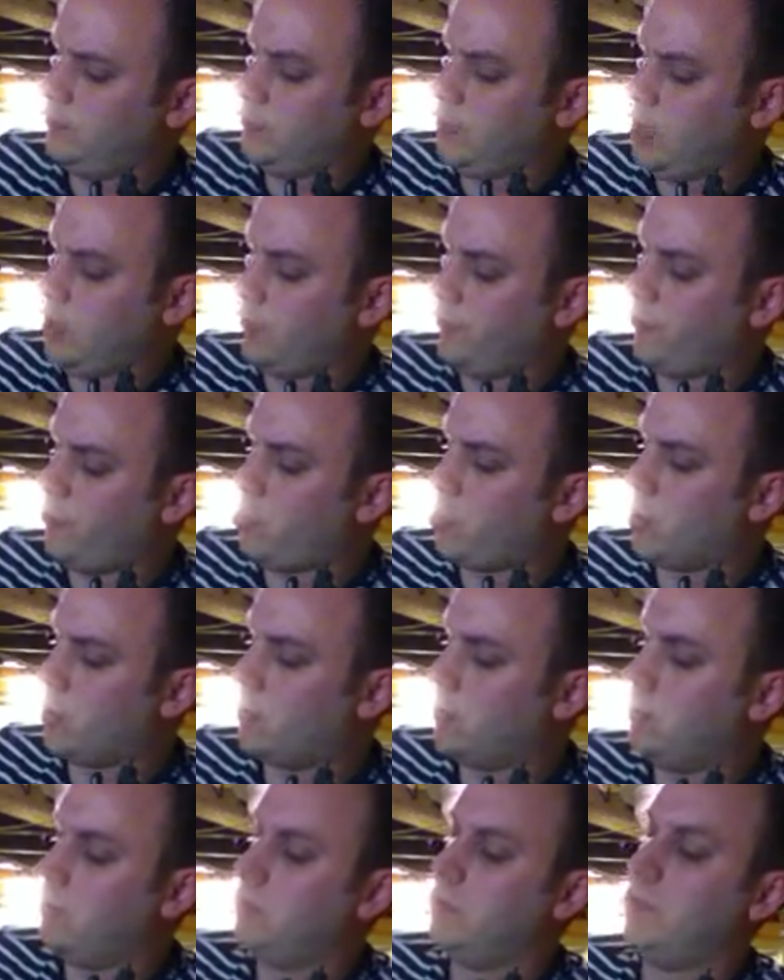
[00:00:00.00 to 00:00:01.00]
No,
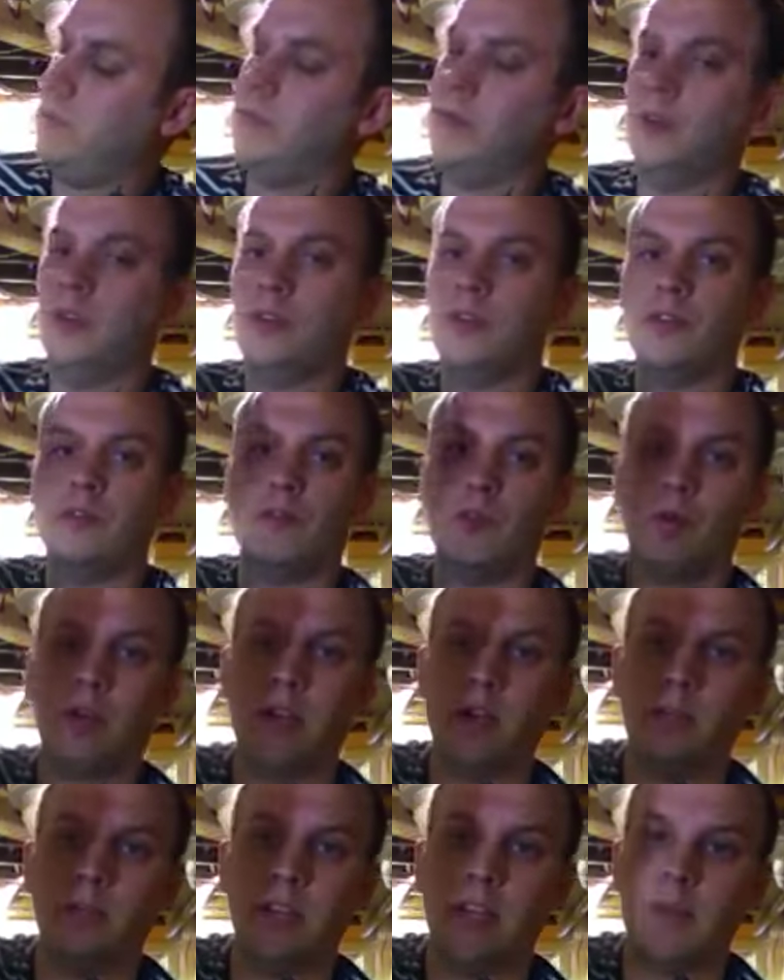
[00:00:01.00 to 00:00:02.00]
4.
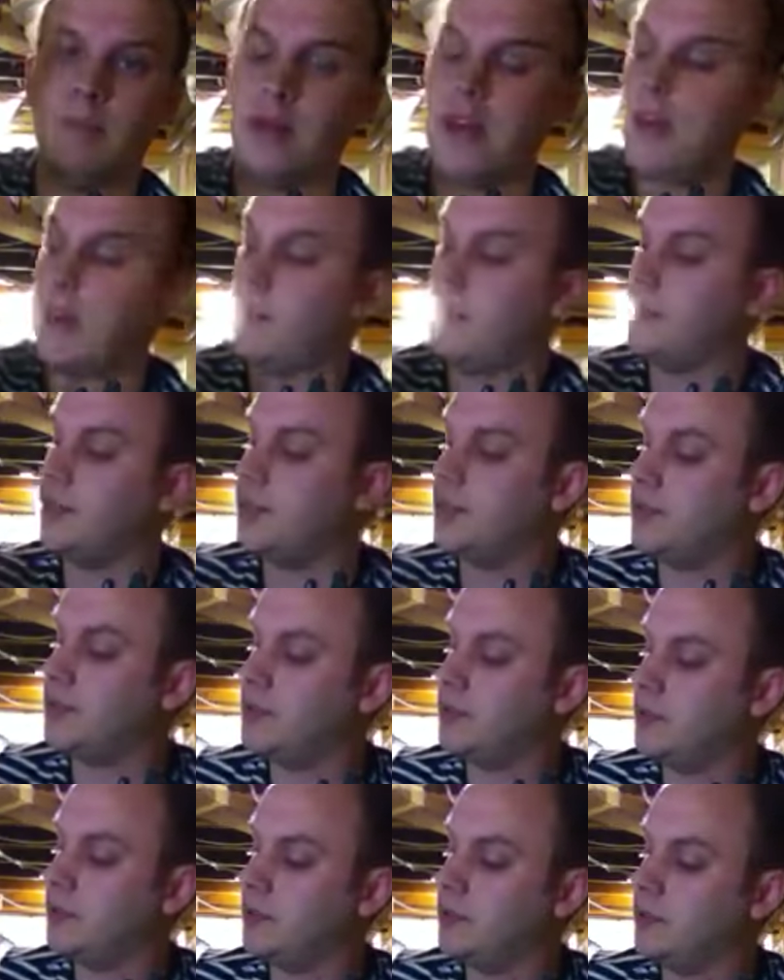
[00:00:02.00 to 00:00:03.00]
4 AA batteries